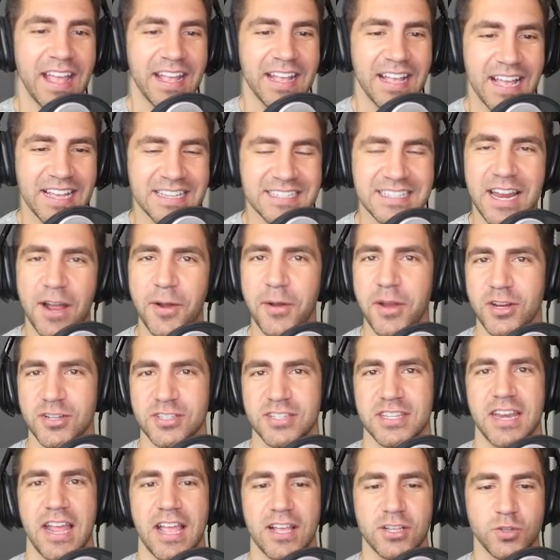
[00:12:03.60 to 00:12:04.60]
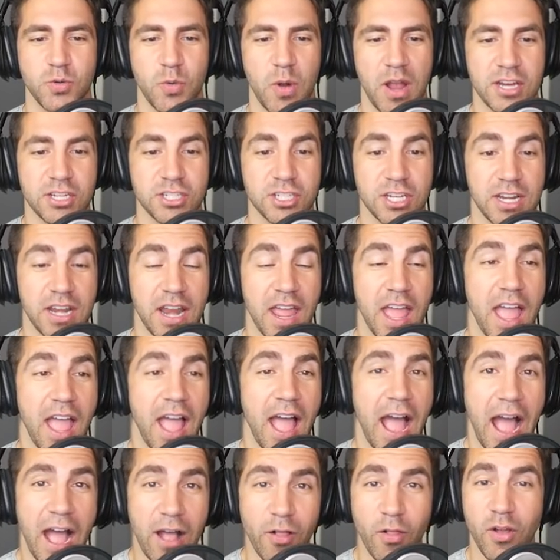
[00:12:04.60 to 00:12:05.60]
Guys, now here's the next question.
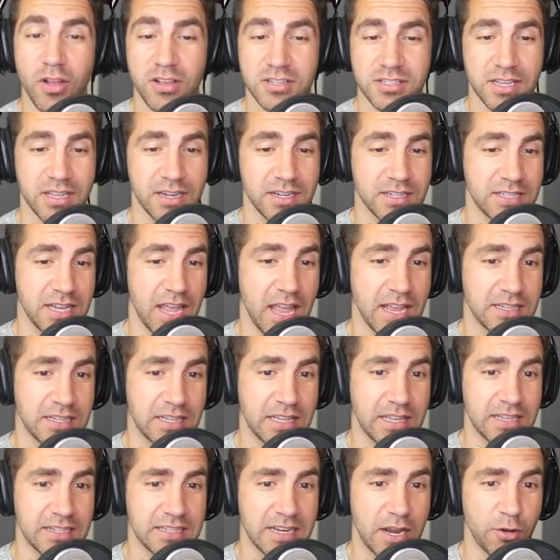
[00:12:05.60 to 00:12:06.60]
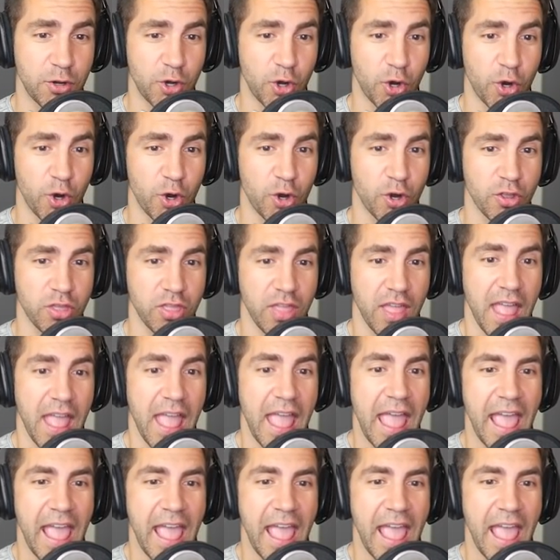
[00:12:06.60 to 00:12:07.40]
How long is it gonna take to get down to Earth?